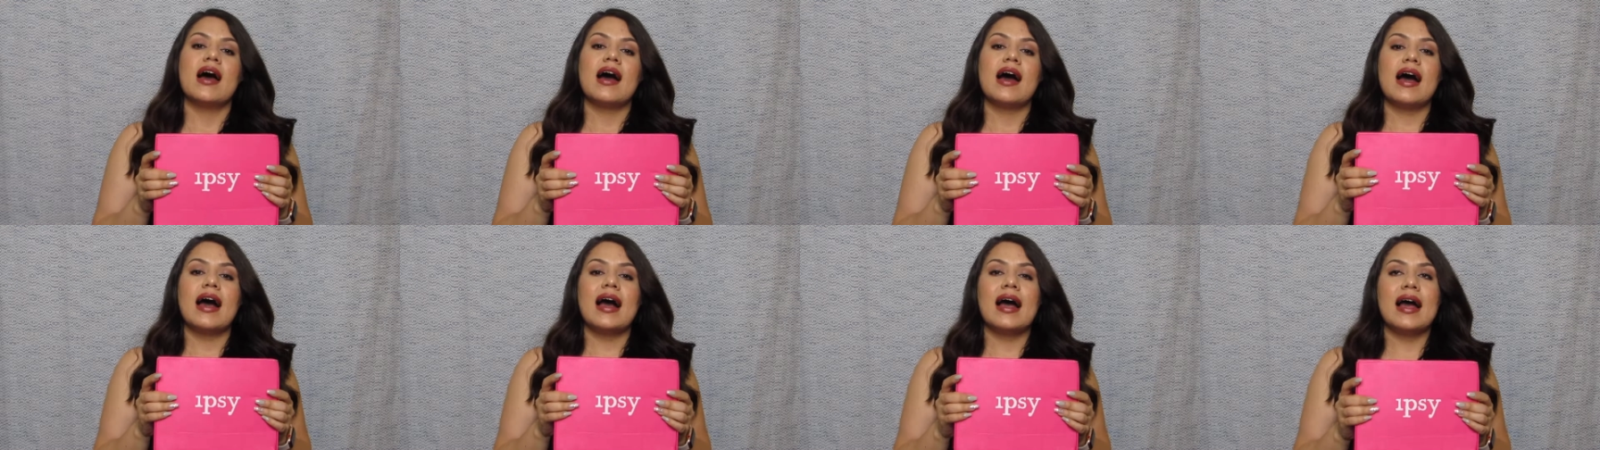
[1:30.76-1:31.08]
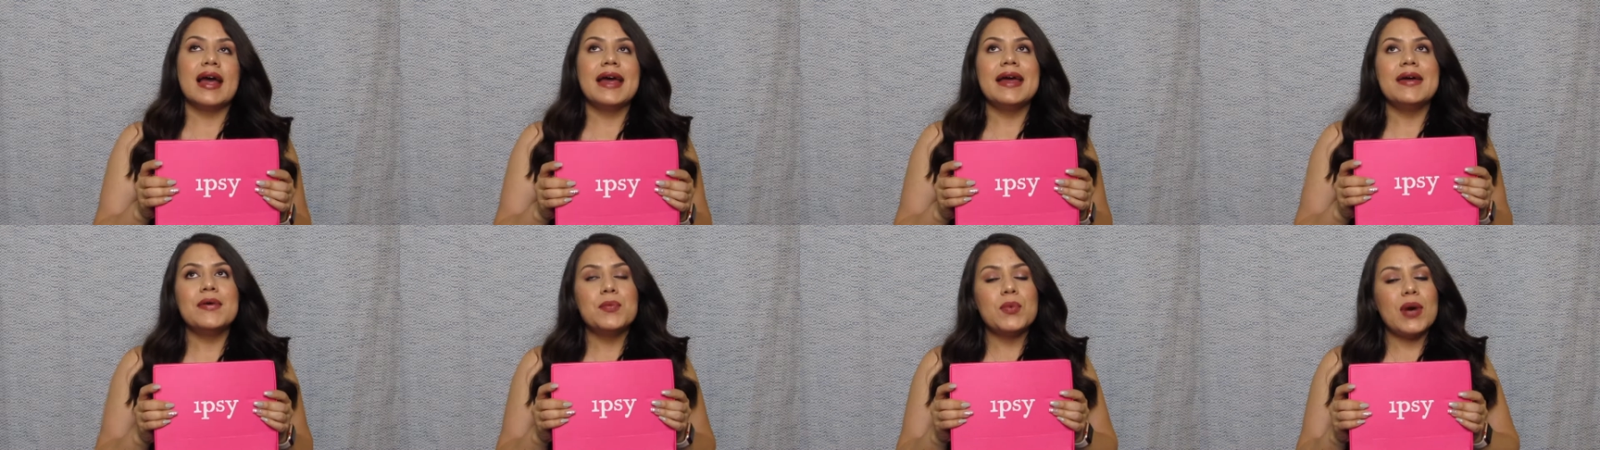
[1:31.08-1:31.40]

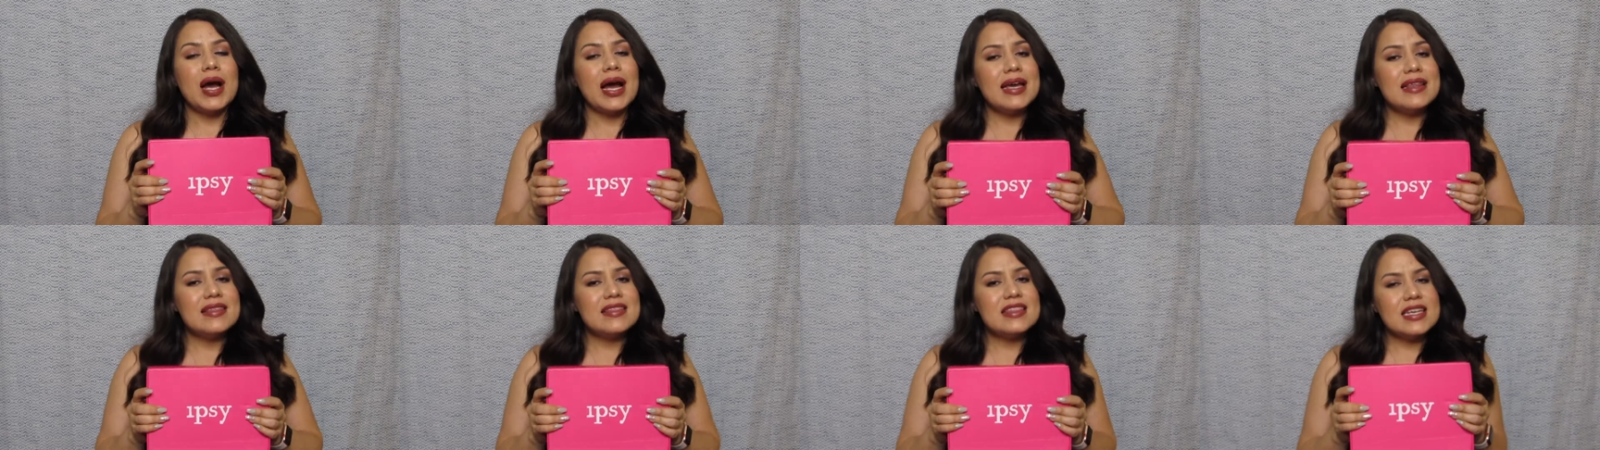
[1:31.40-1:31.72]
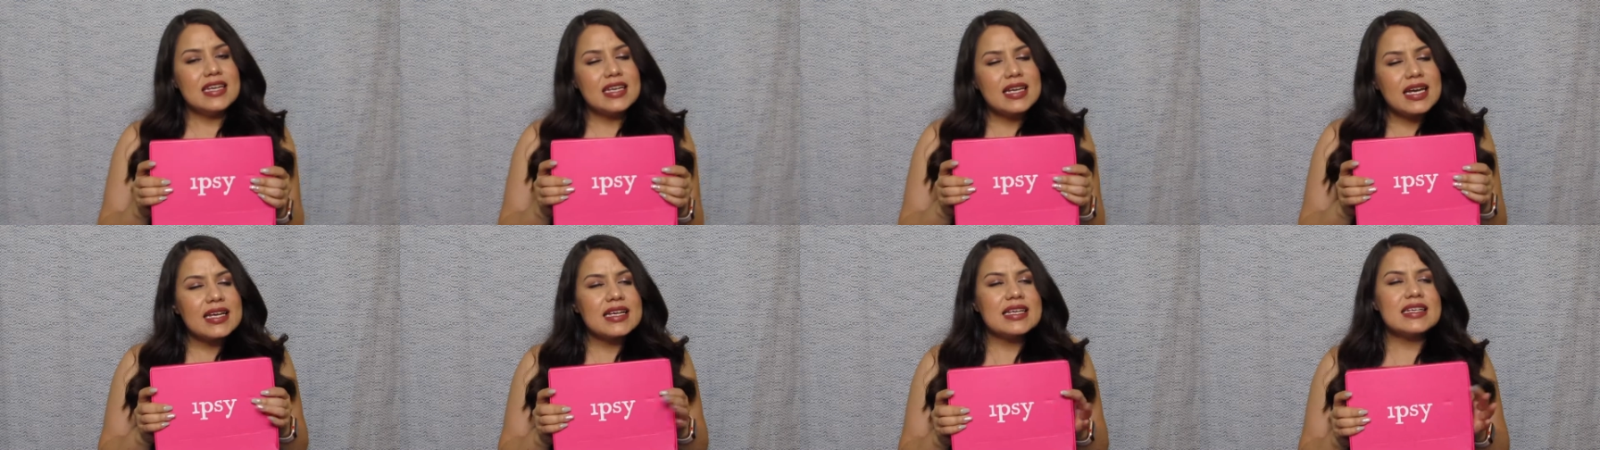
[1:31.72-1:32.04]
I I
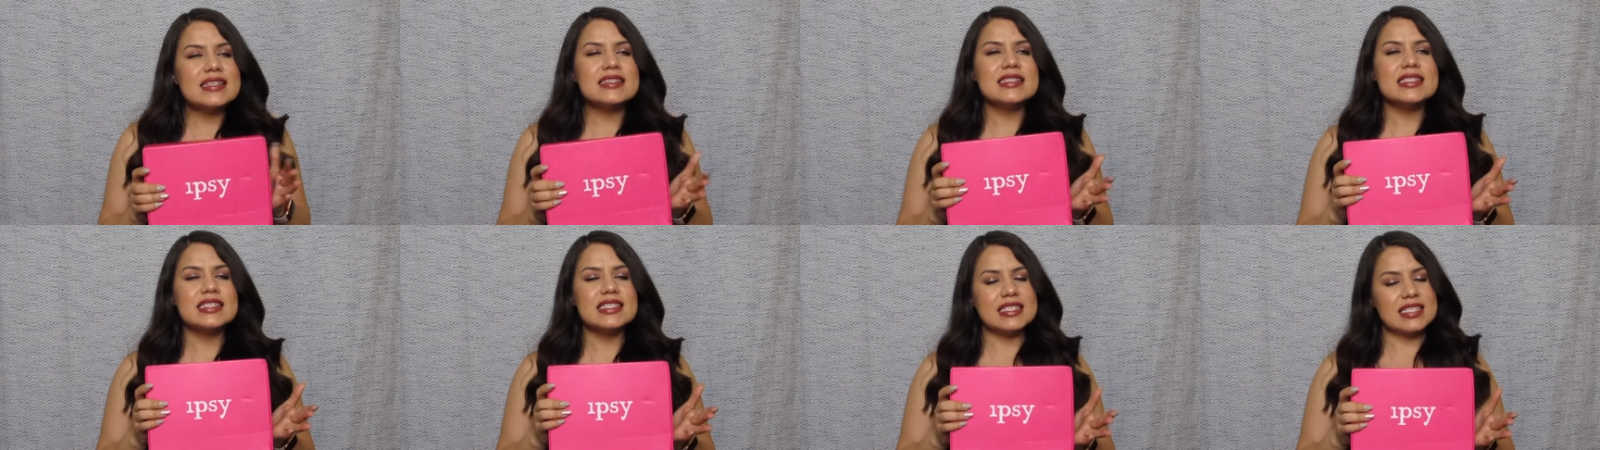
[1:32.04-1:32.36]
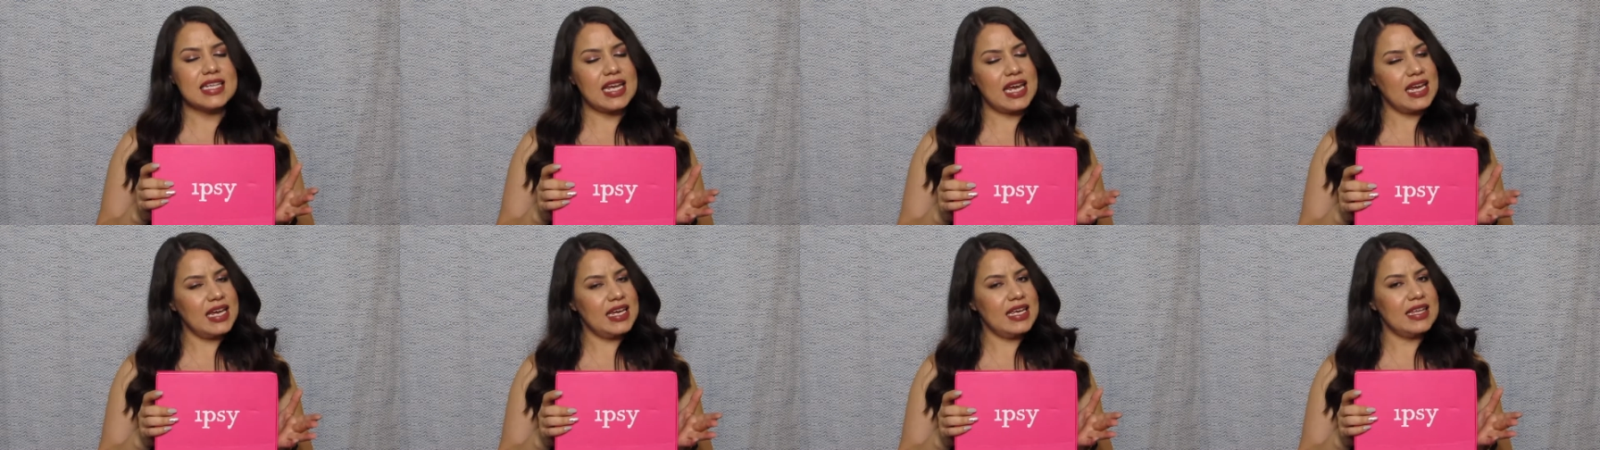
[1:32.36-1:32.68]
think I can
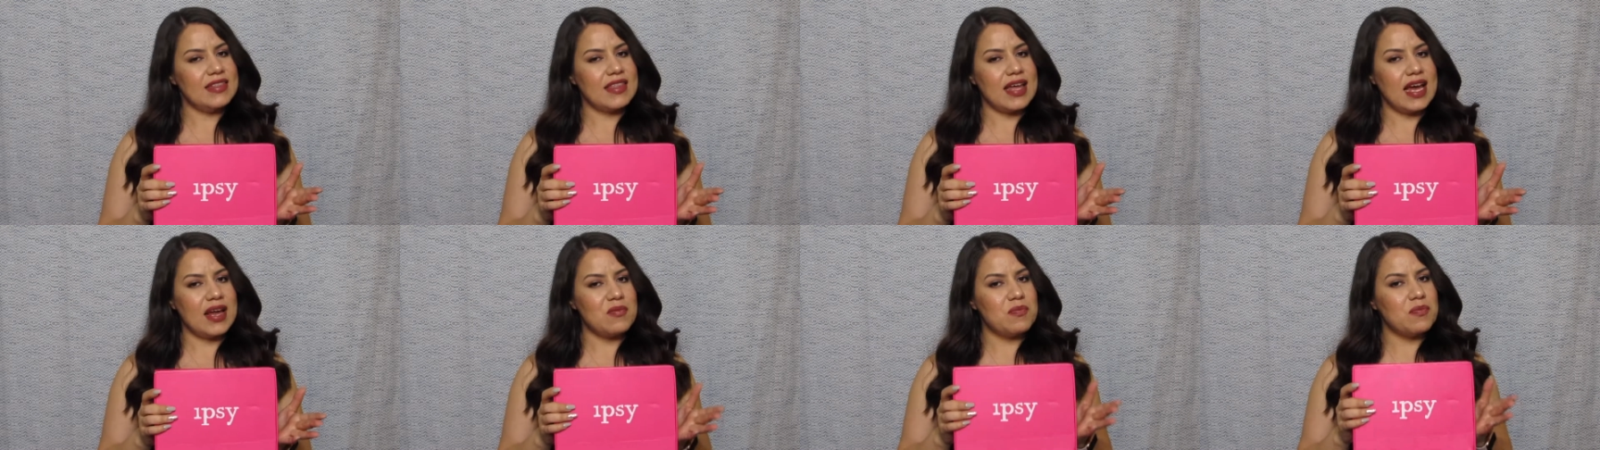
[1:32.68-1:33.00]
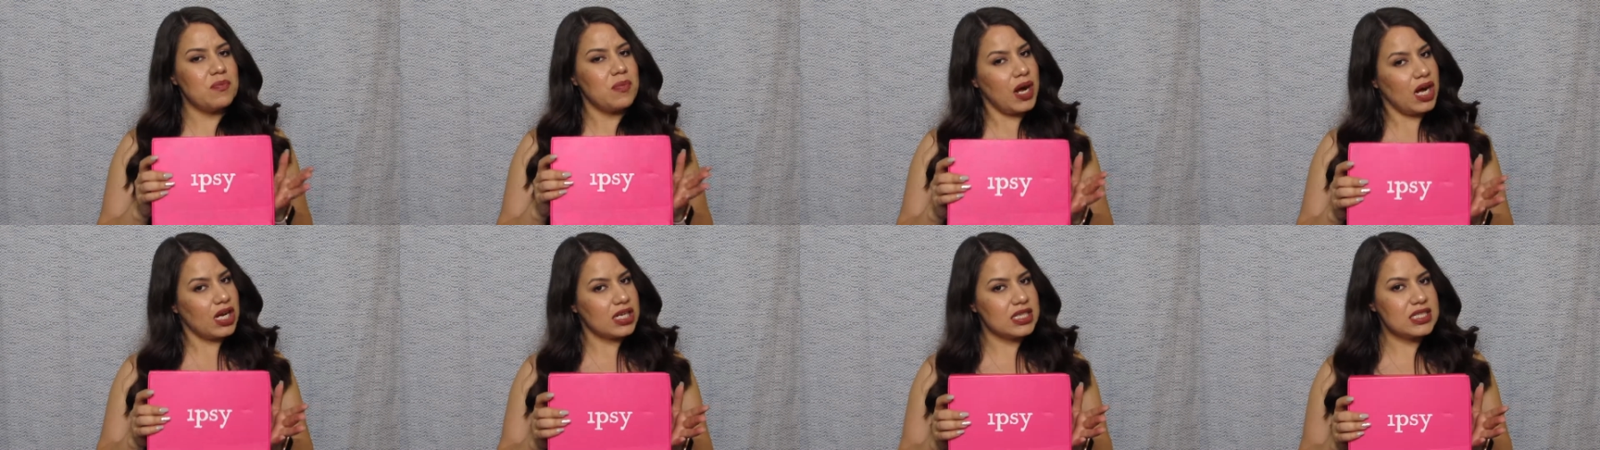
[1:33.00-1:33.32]
say that
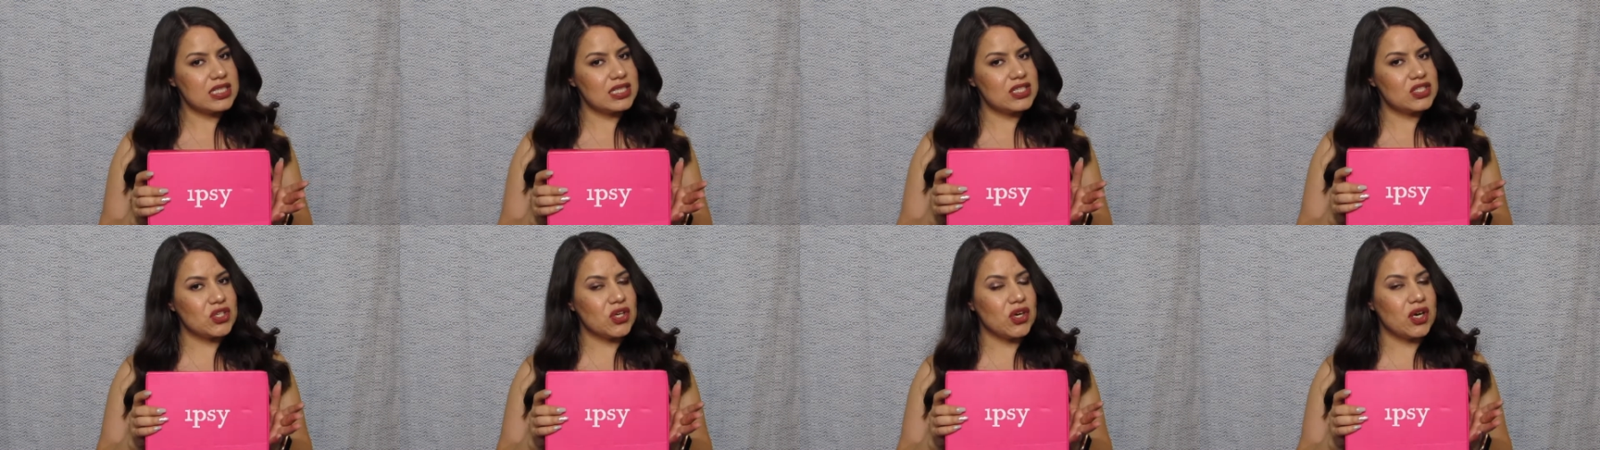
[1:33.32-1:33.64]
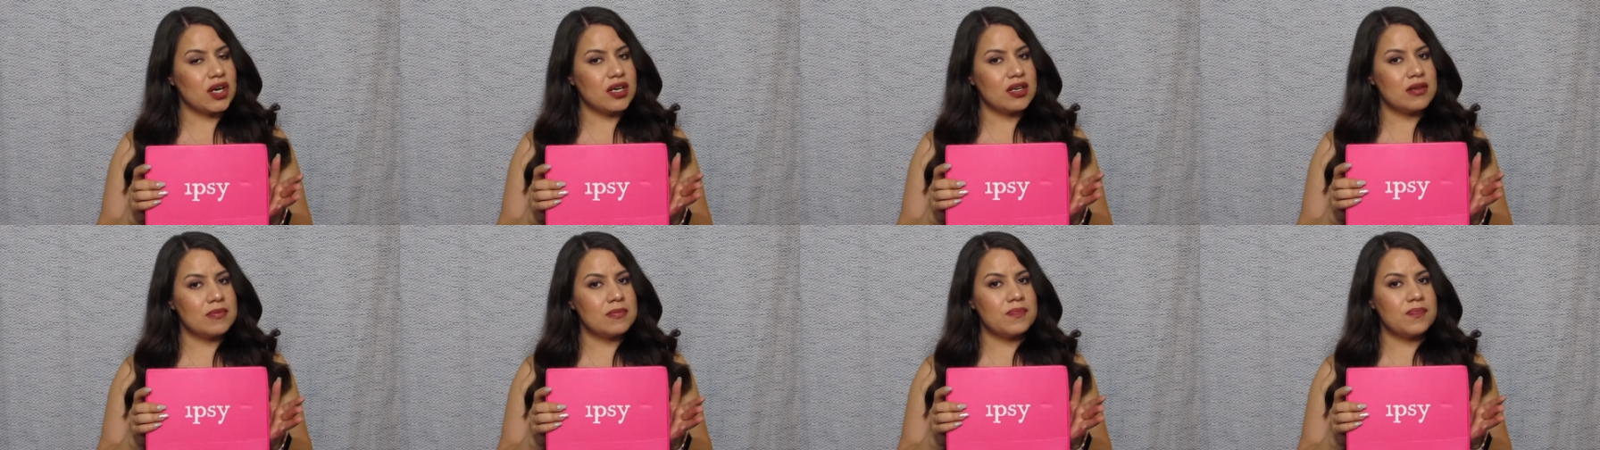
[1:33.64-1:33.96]

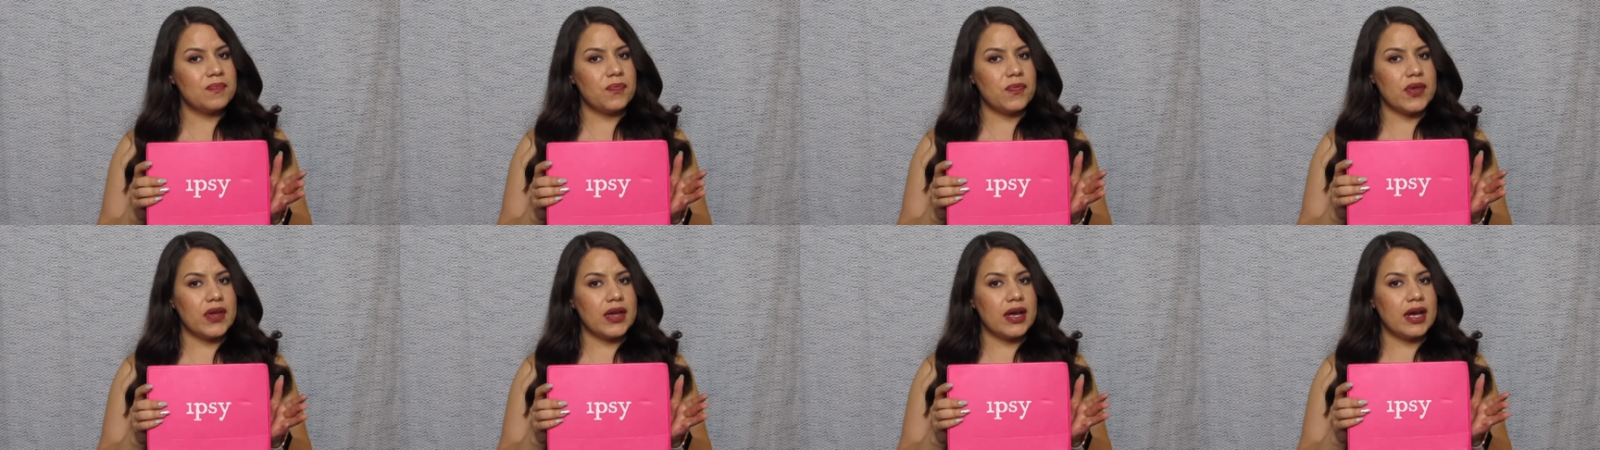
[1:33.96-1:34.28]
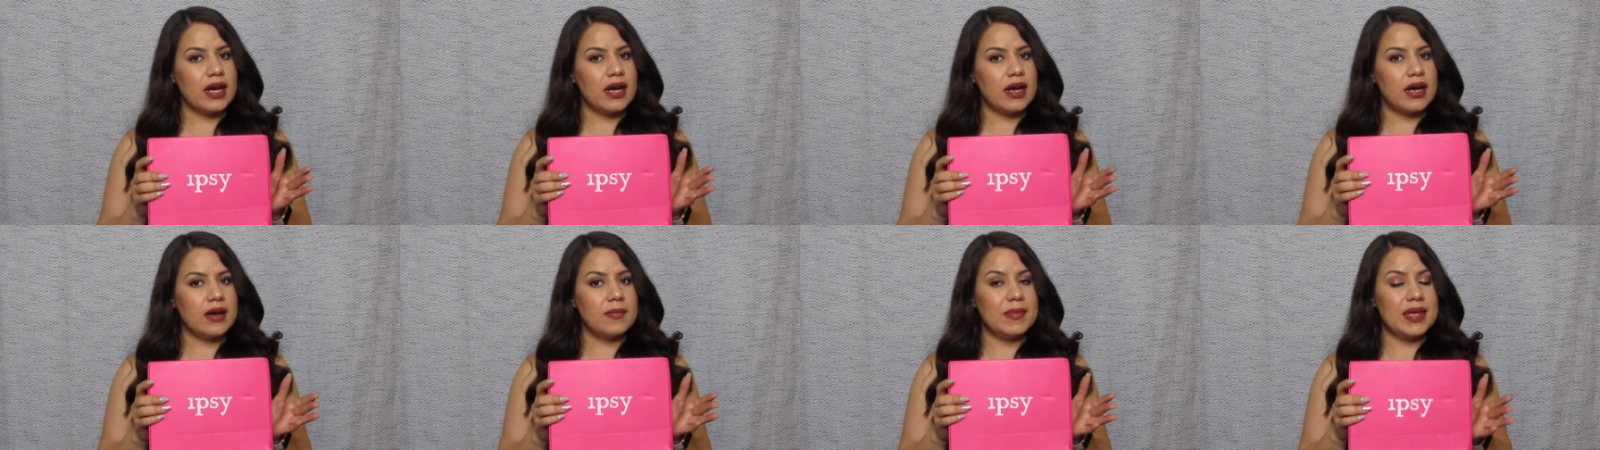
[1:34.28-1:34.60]
BoxyCharm
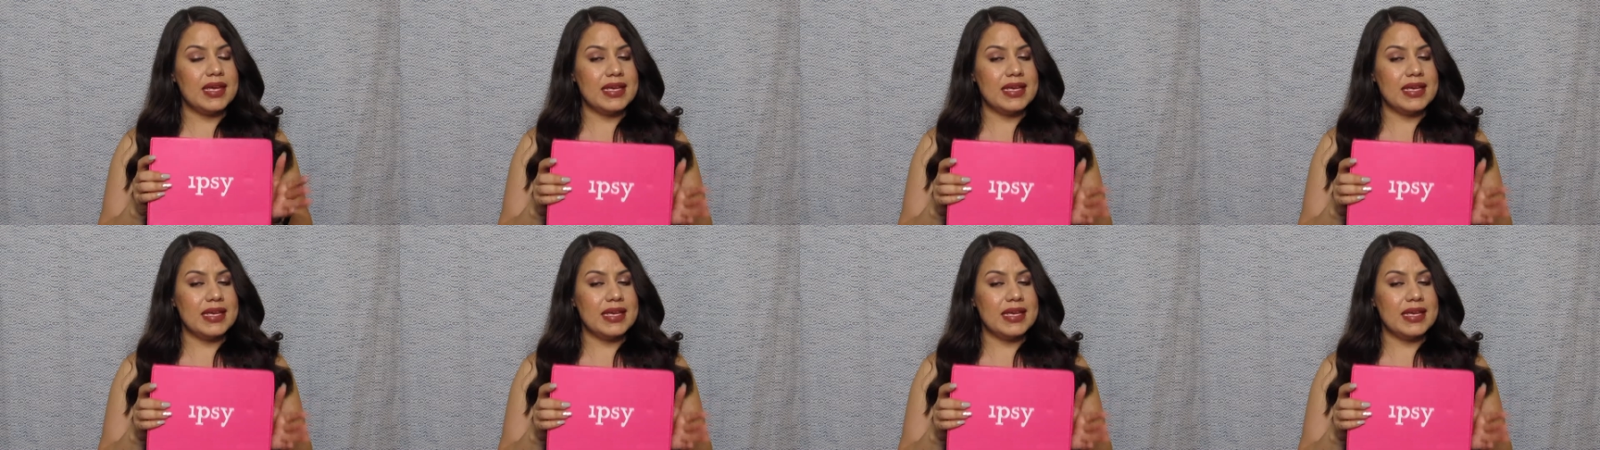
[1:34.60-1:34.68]
um,